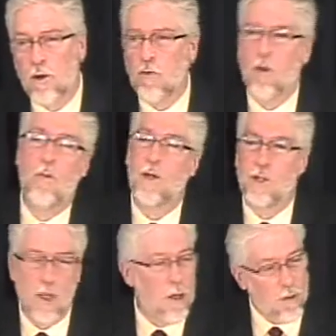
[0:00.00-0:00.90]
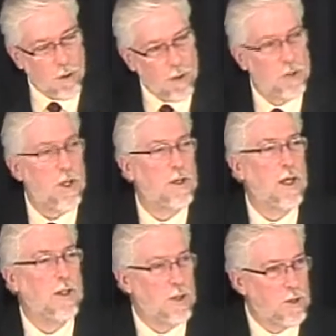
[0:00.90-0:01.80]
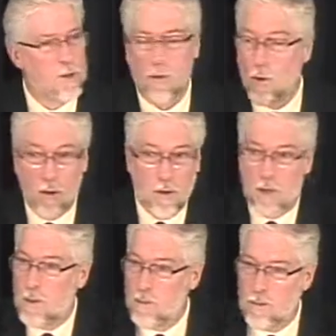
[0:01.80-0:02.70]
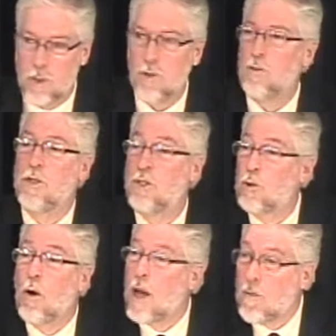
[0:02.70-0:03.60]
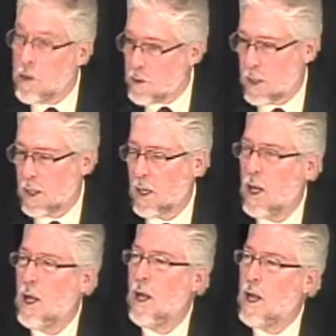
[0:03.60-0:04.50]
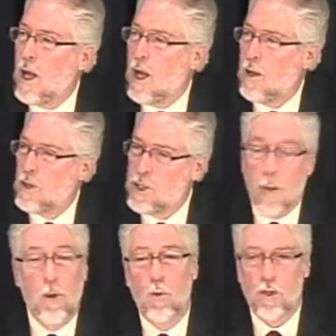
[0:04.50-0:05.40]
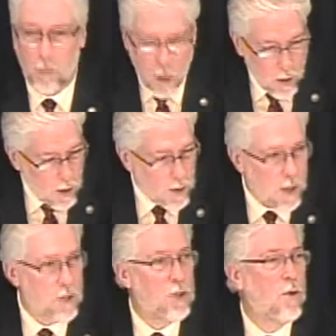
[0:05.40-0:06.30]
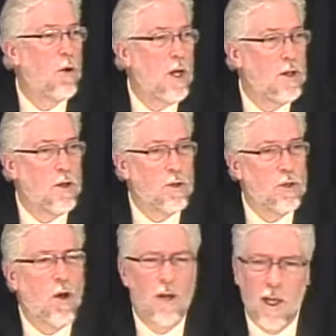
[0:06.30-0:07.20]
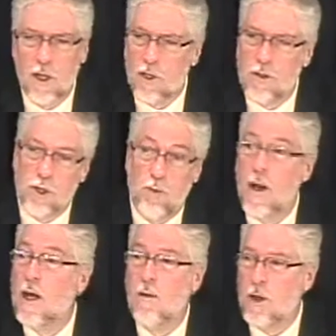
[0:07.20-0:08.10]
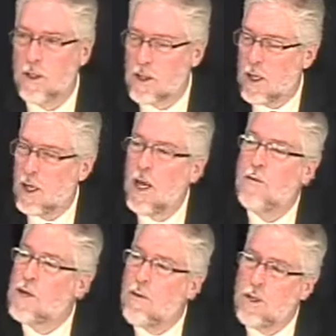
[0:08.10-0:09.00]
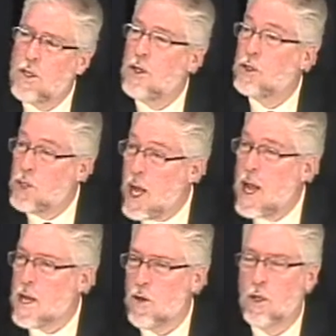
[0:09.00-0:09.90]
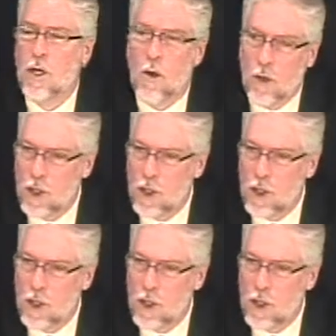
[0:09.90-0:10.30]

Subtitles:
the Roman generals that they just ordered them to destroy everything. And the temple was burned, destroyed. There's hardly a shred of it left of it to this day. You can go to